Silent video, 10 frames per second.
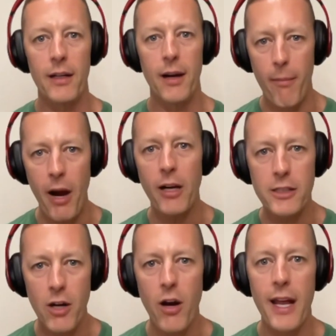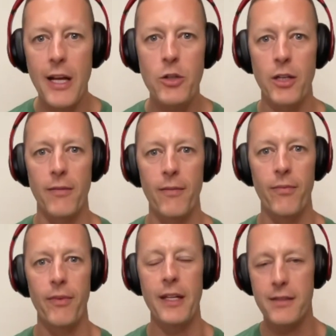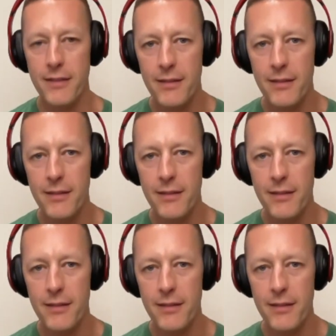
Americans are a nation. That's